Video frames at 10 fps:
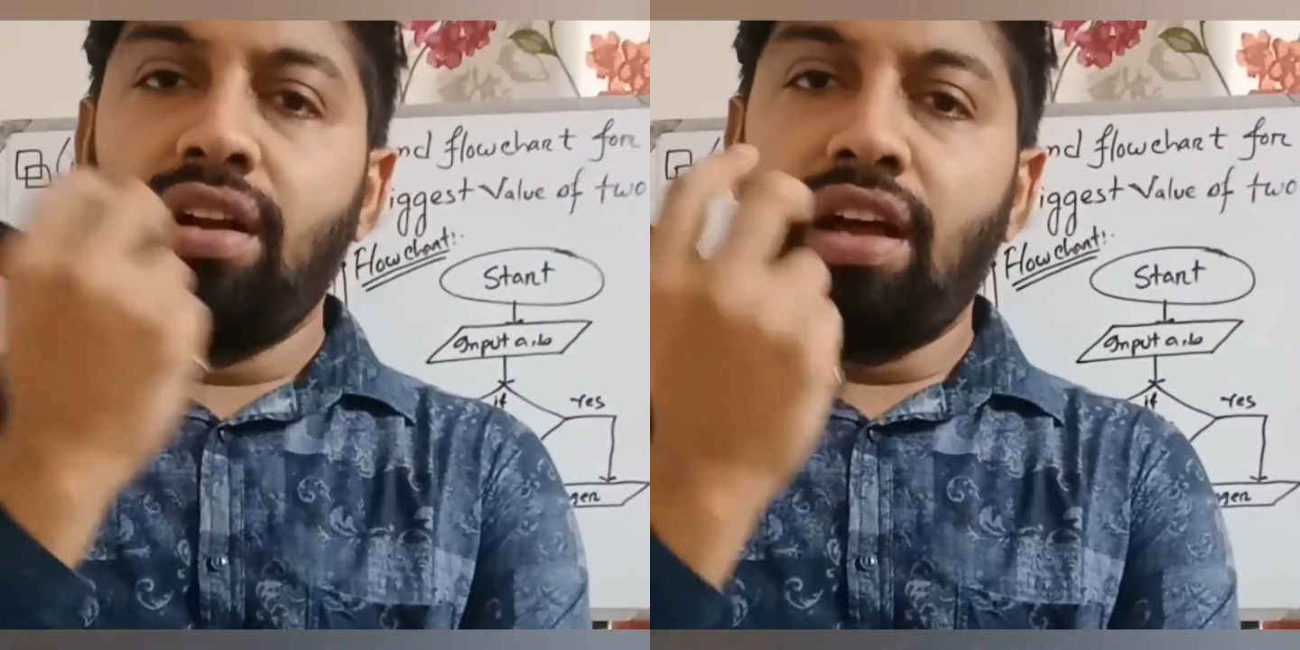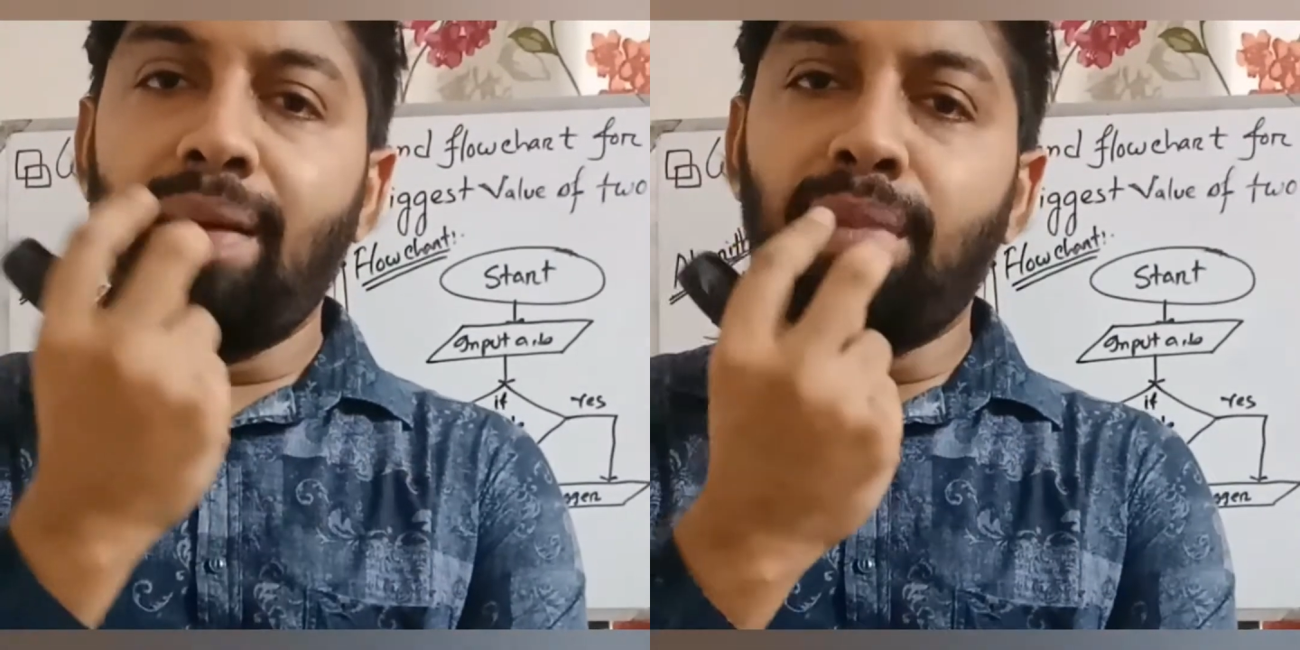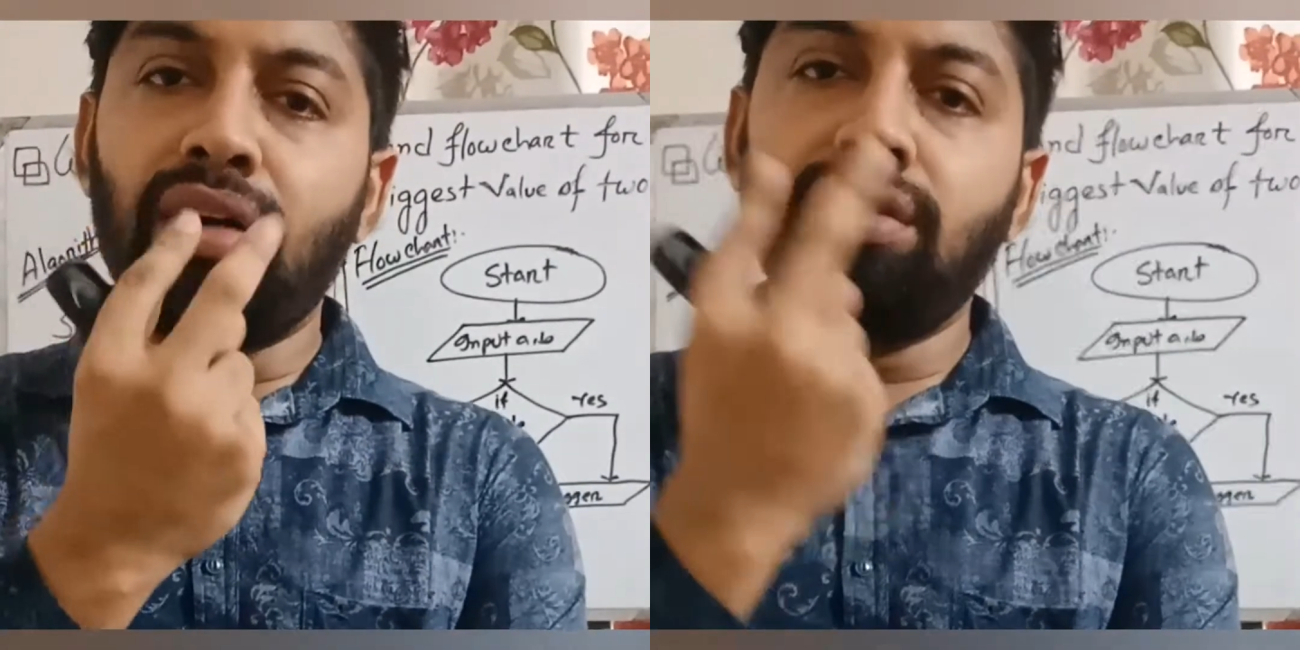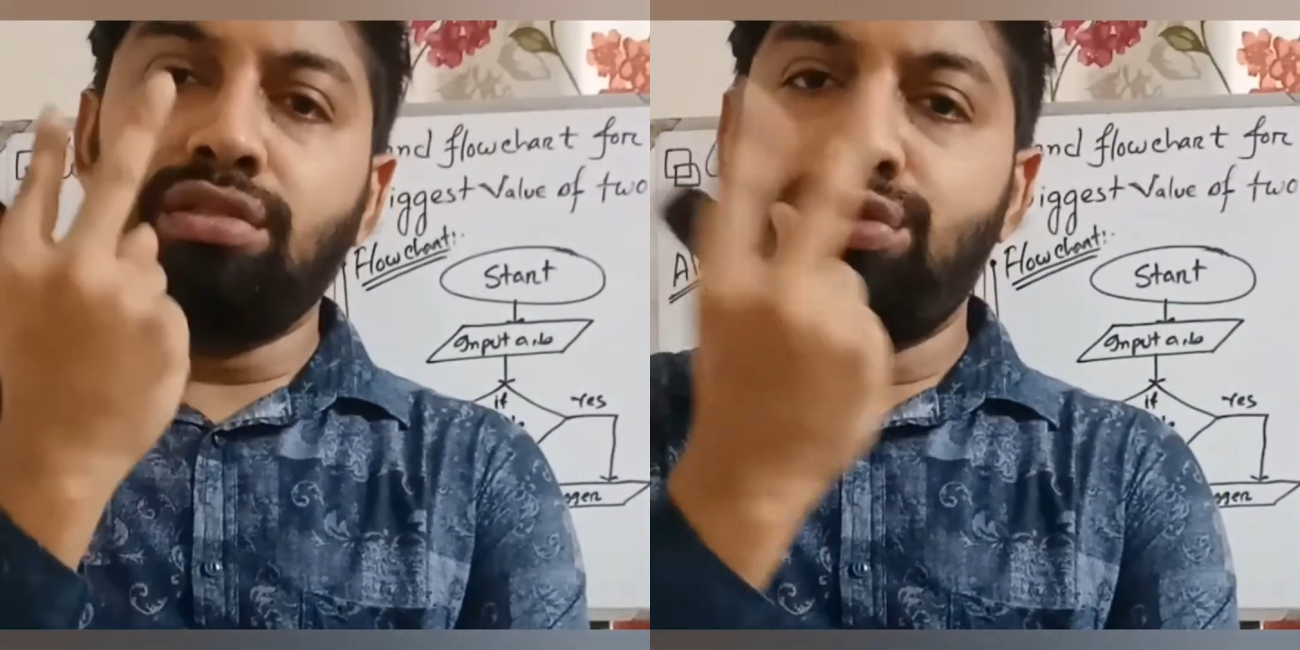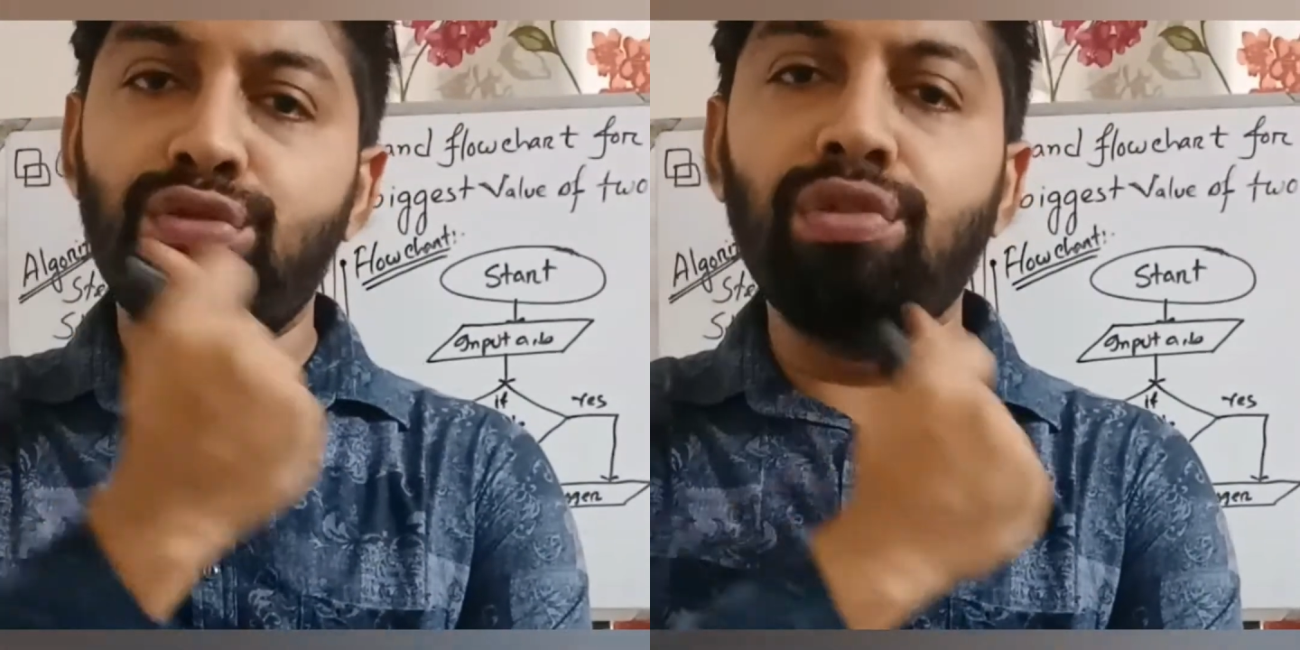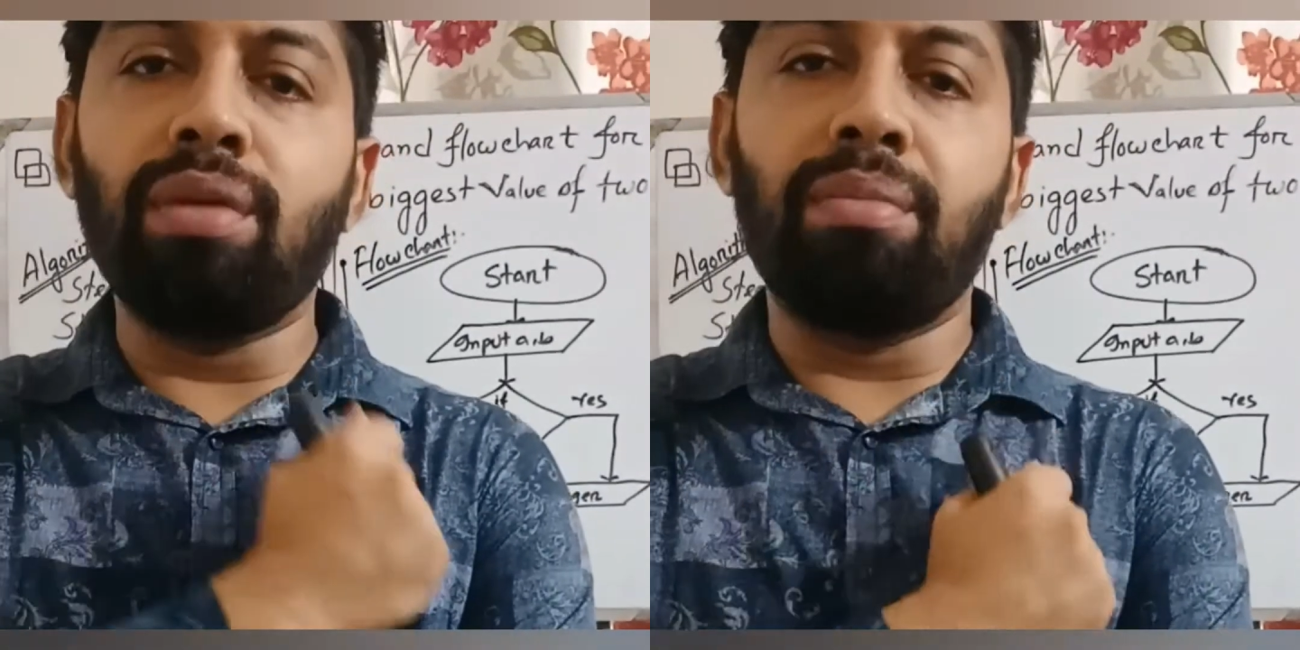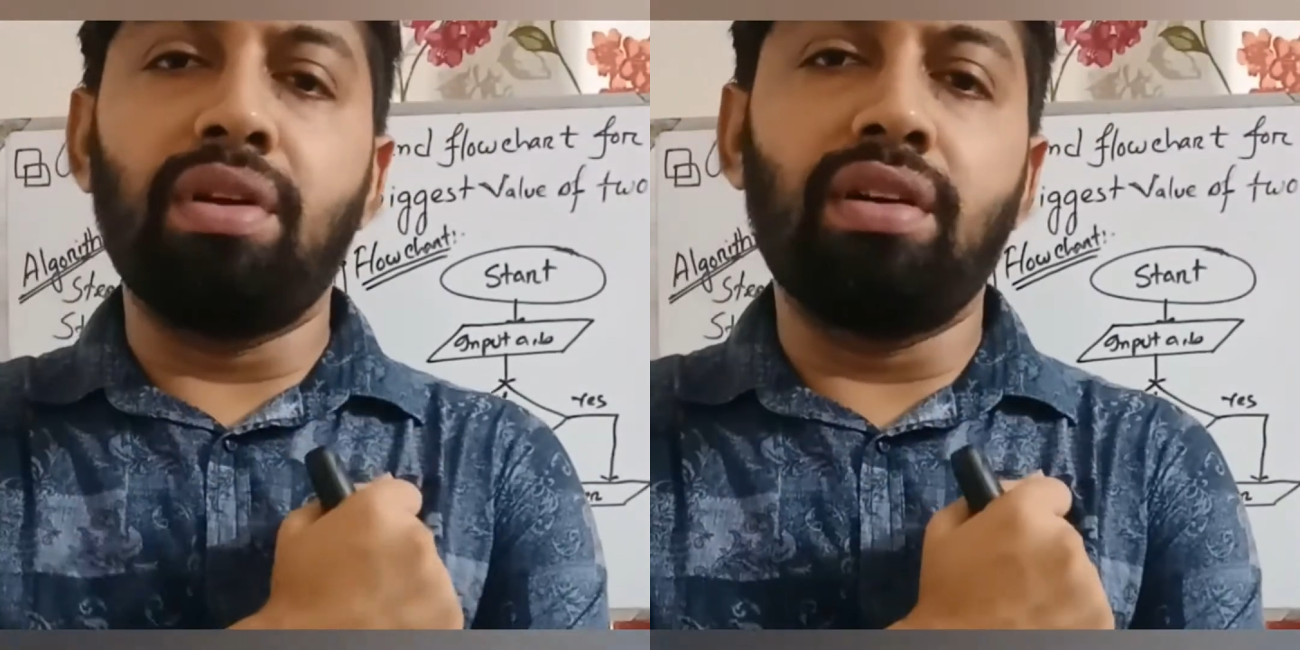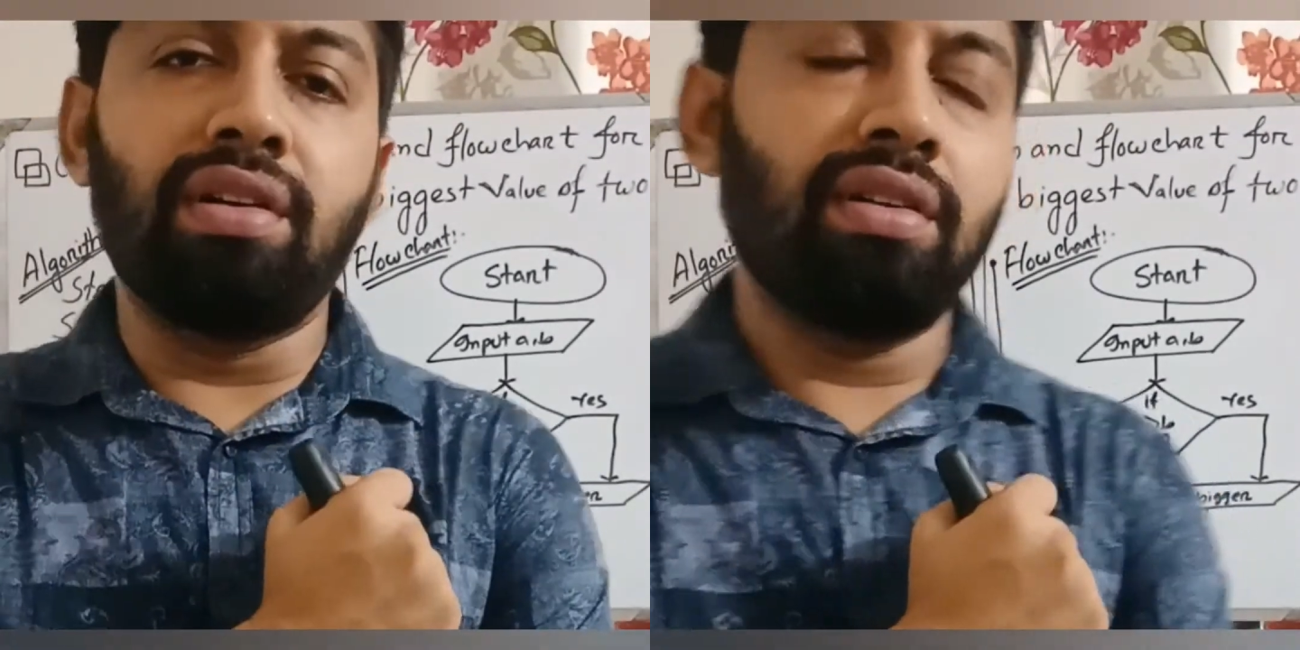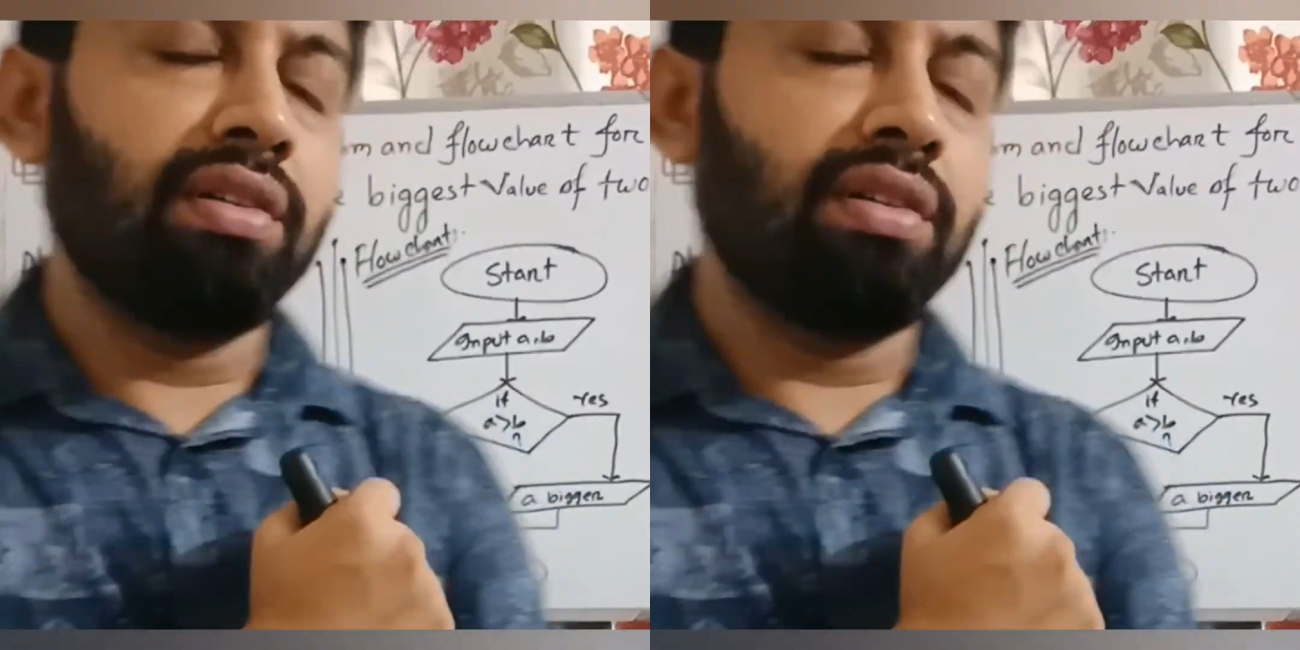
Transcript: among two number.